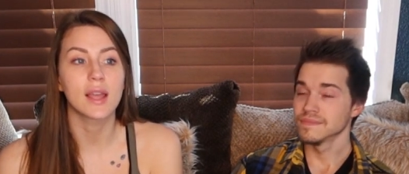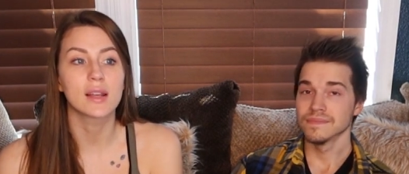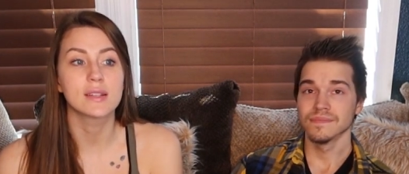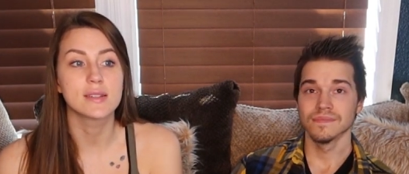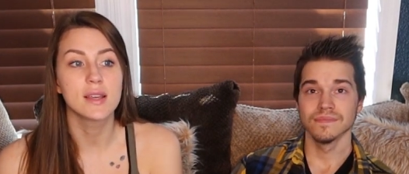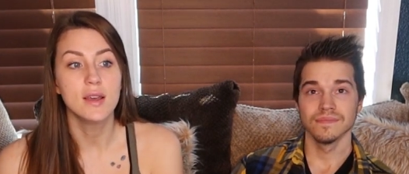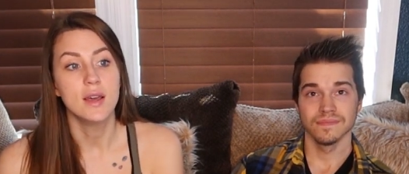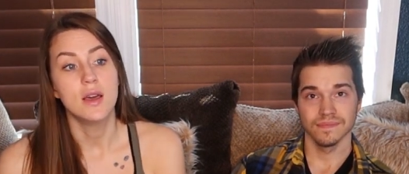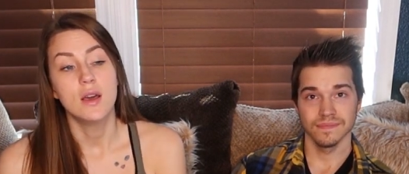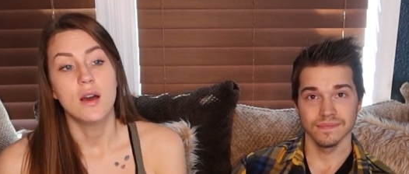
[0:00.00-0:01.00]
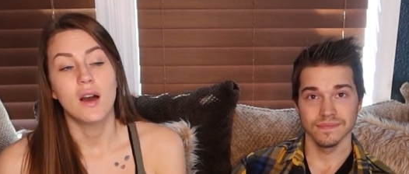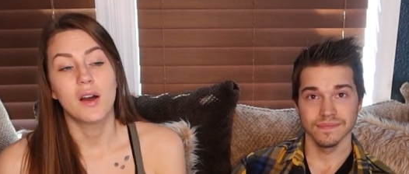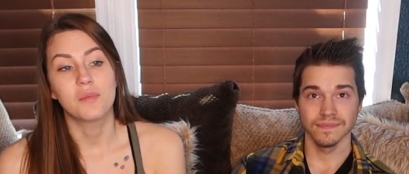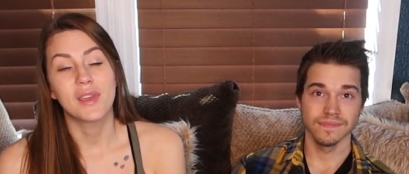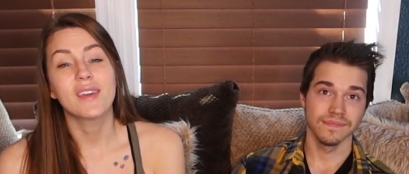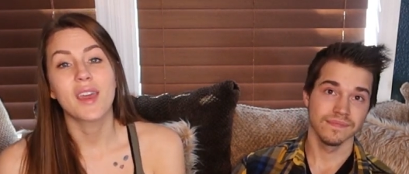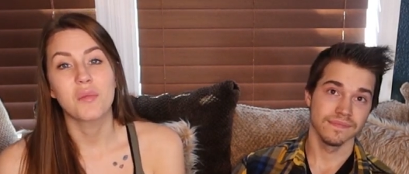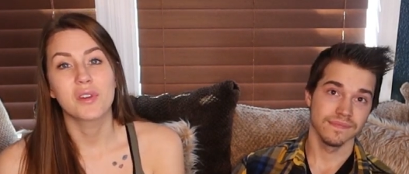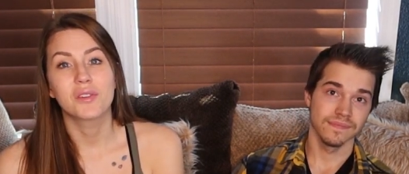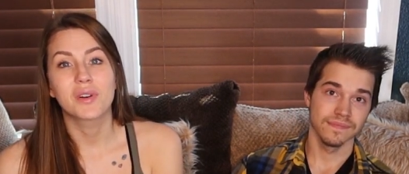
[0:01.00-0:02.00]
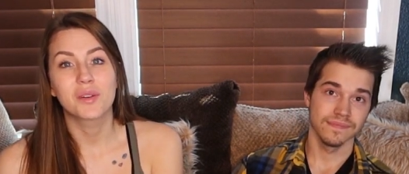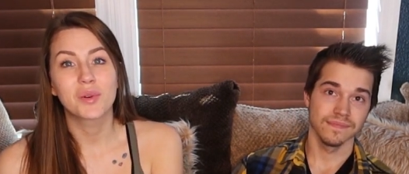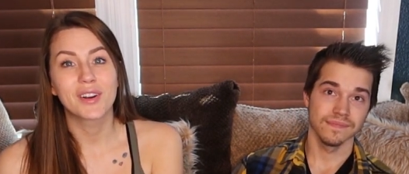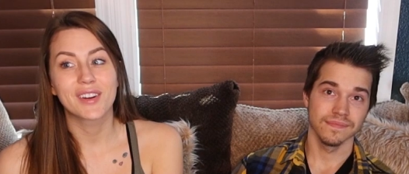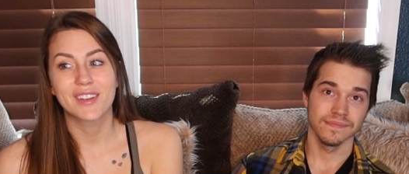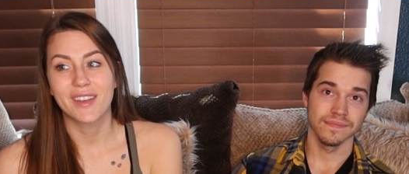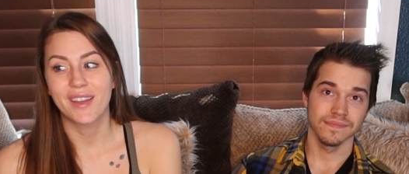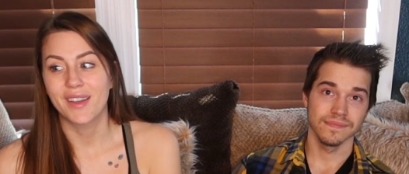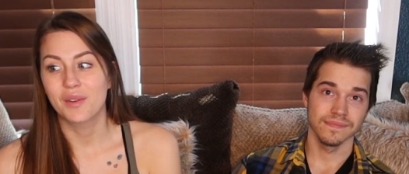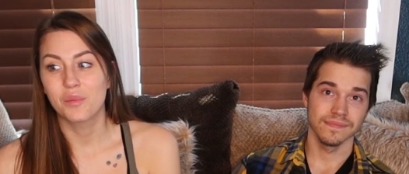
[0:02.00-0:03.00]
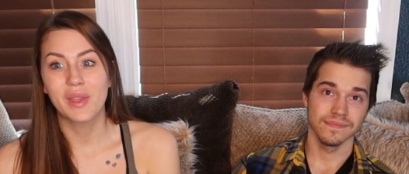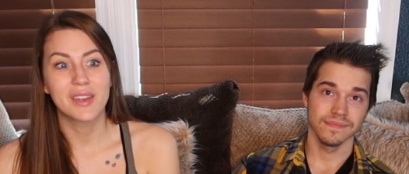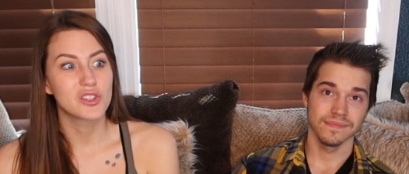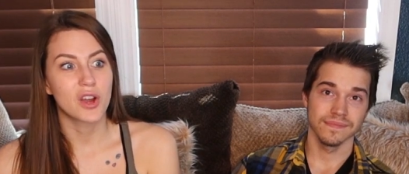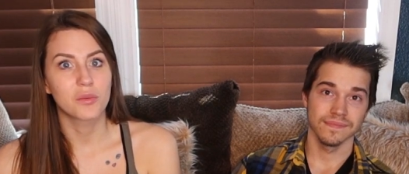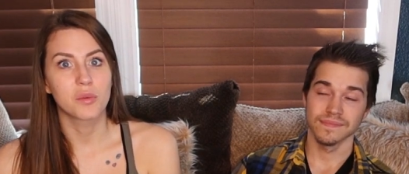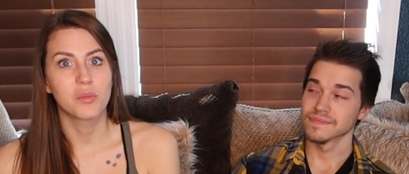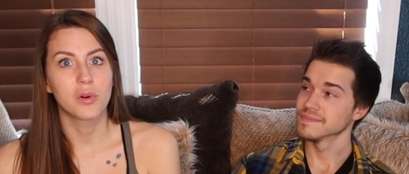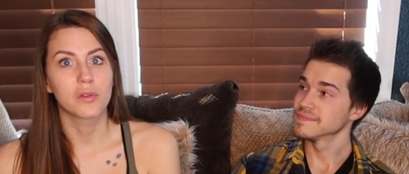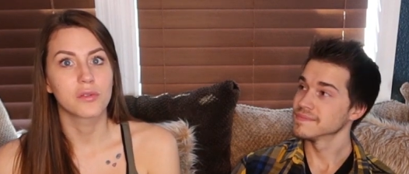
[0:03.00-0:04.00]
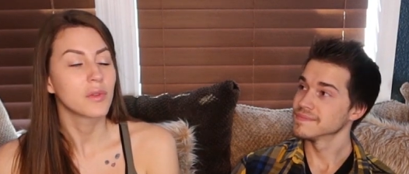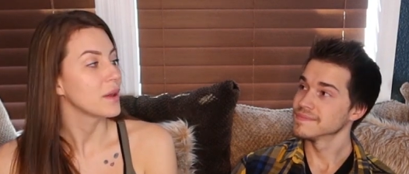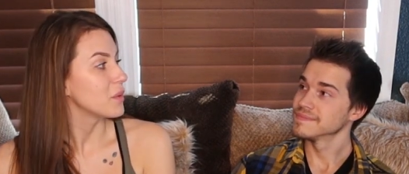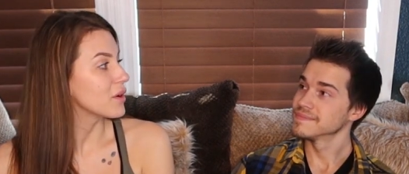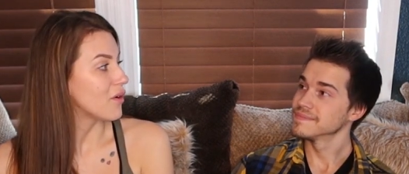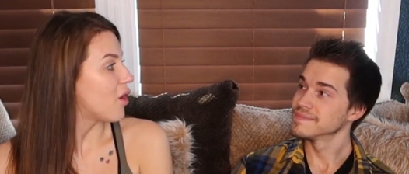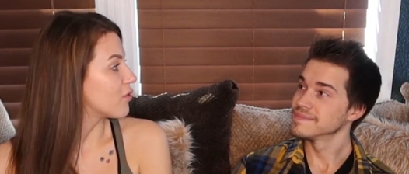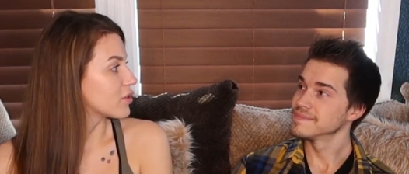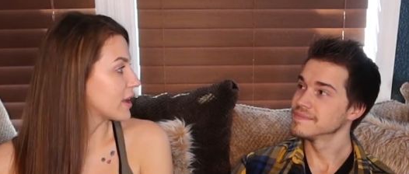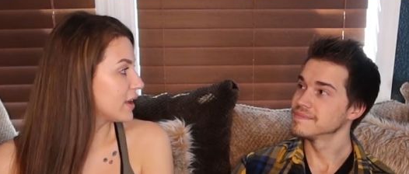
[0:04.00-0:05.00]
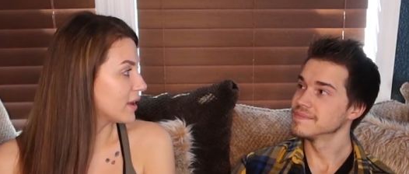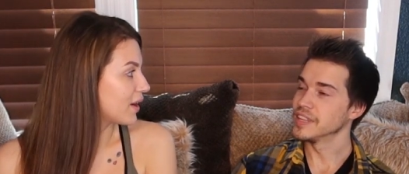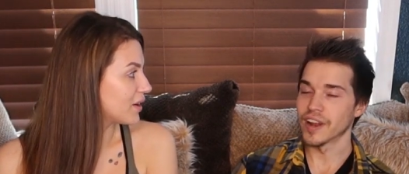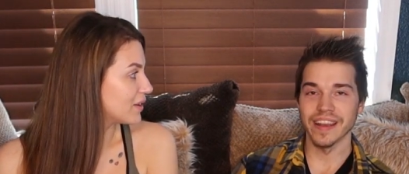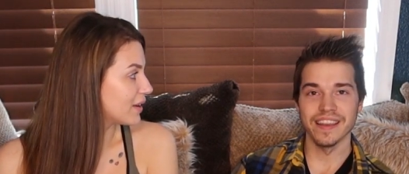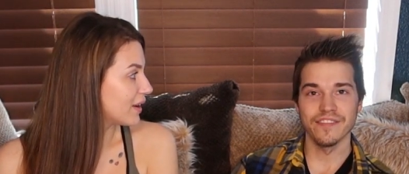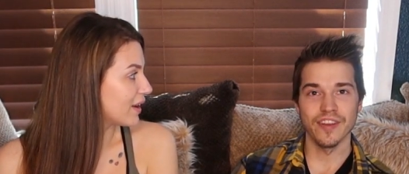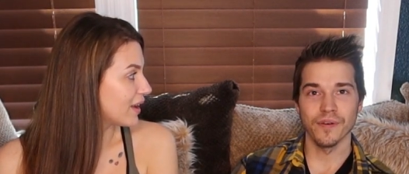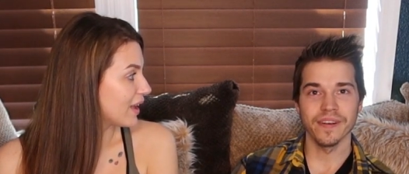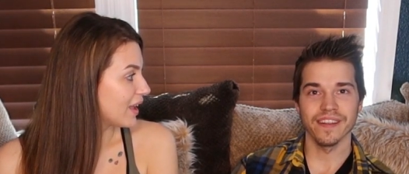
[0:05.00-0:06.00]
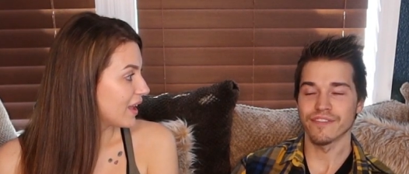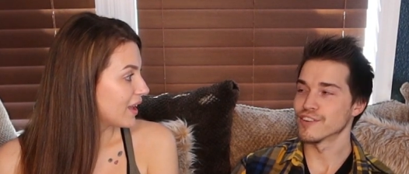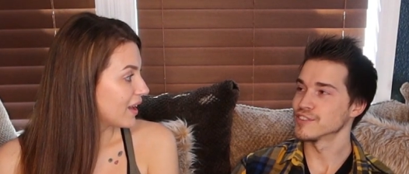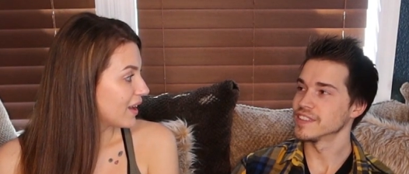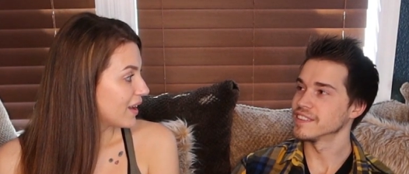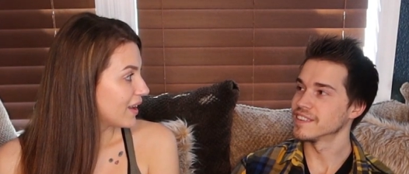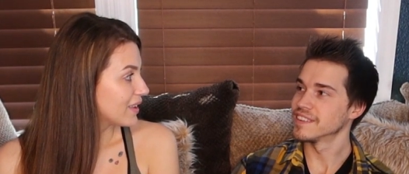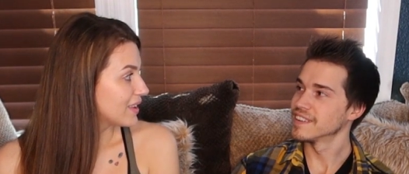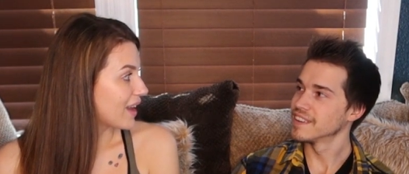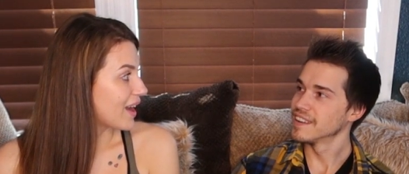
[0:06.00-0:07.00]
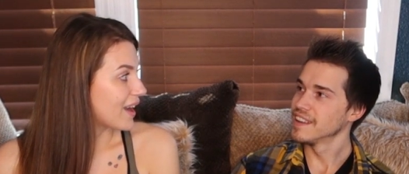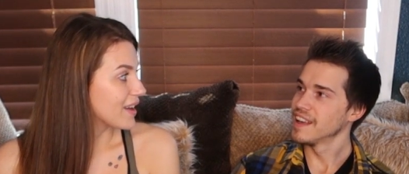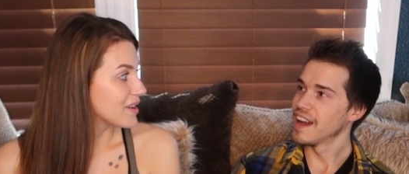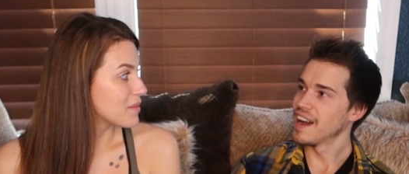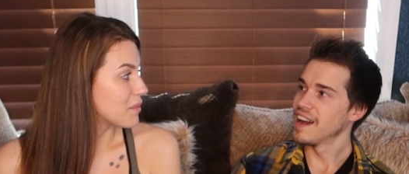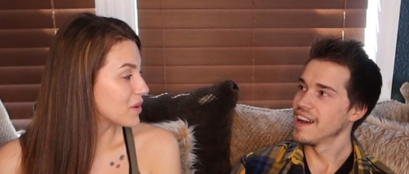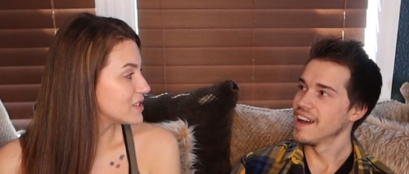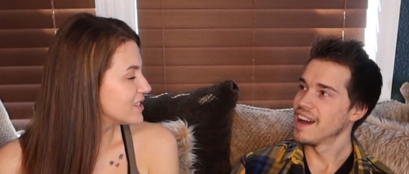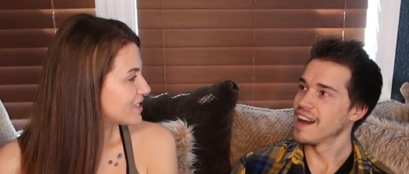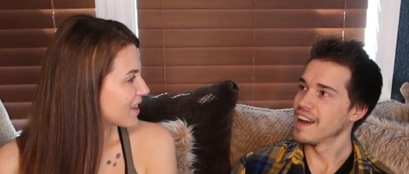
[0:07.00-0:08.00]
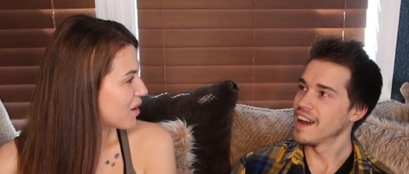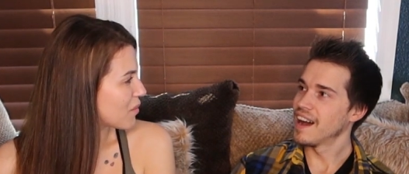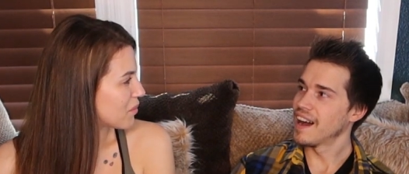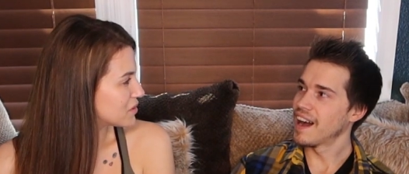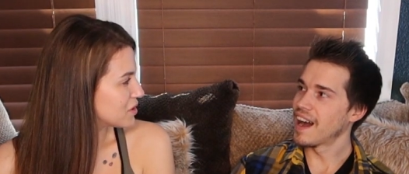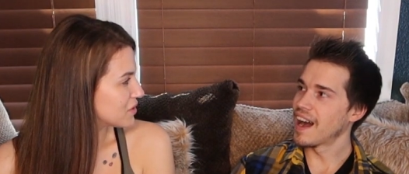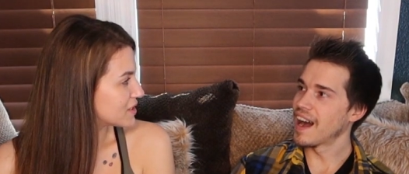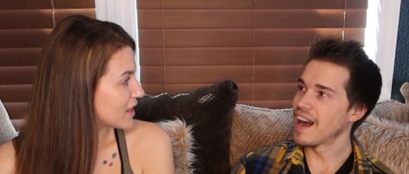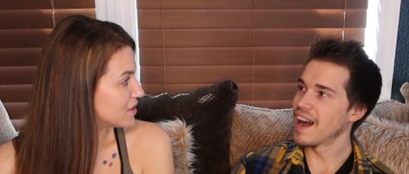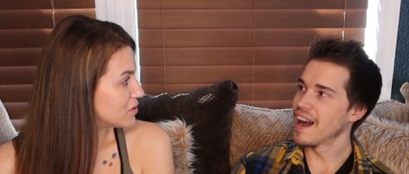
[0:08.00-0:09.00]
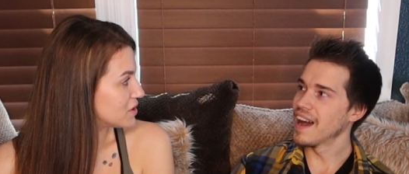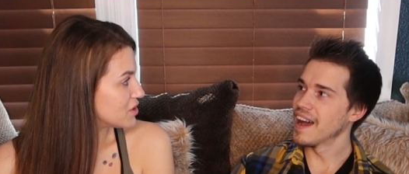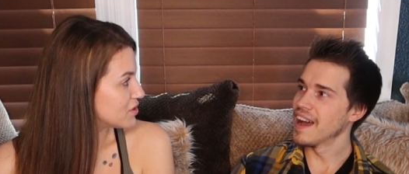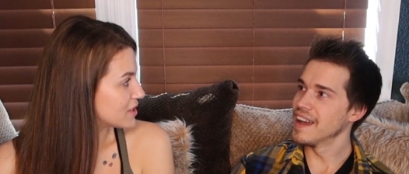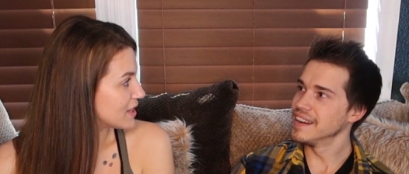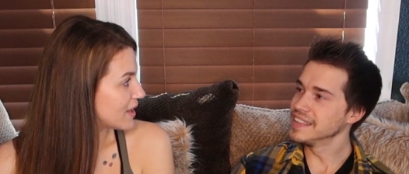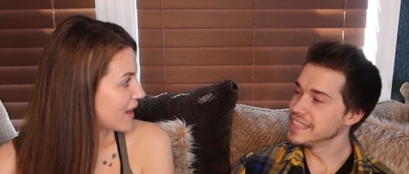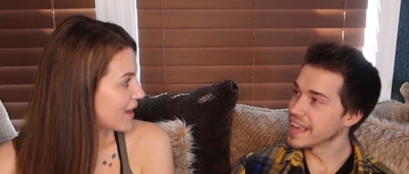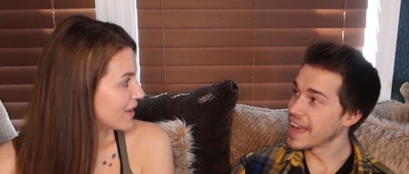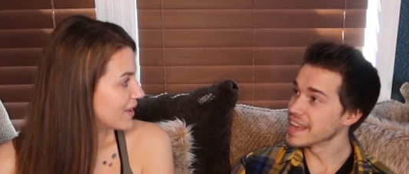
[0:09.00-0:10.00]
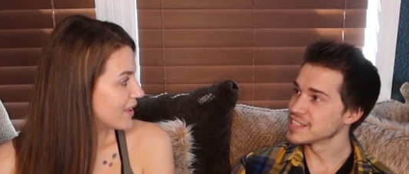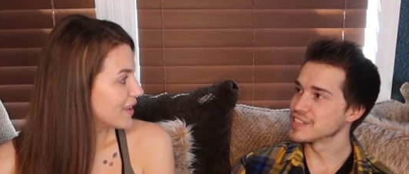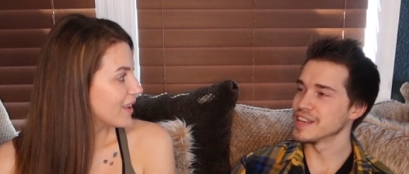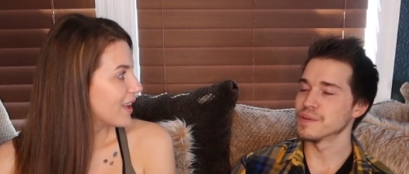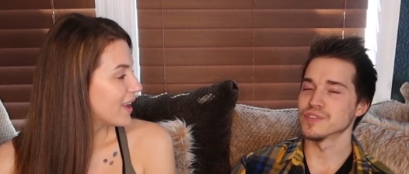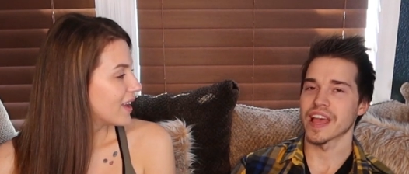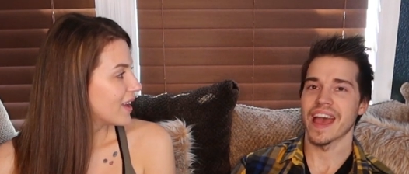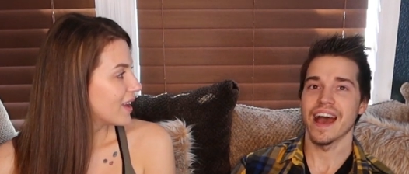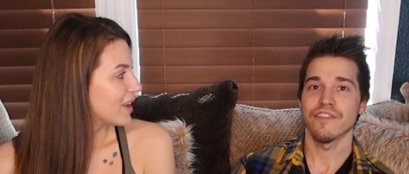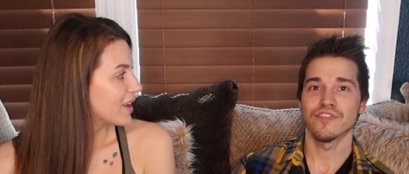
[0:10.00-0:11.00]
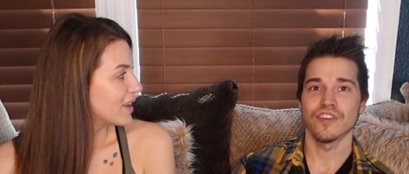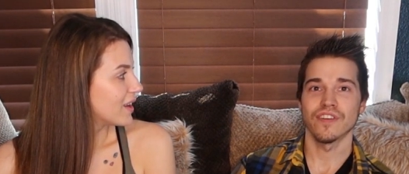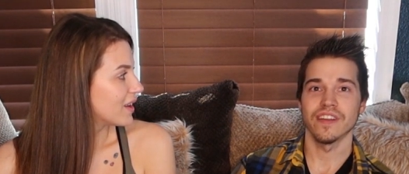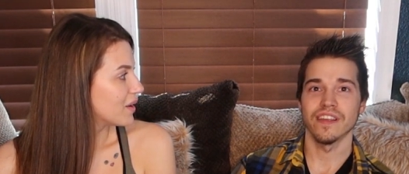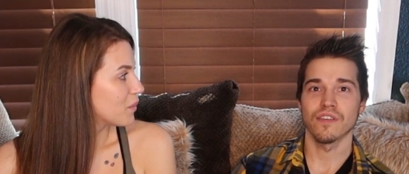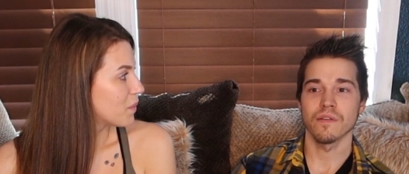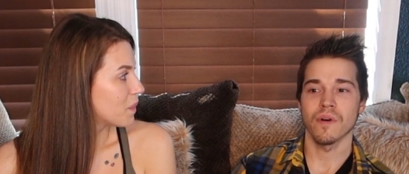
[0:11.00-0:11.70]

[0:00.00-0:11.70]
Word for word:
Speaker 1: and um, he came into our work and me and Jon were both like, we were all freaking out. Yeah, I didn't even
Speaker 2: know it at first either.
Speaker 1: Yeah, I remember. Didn't I come up to you and say, dude, did you see that? Yes,
Speaker 2: and it was after he already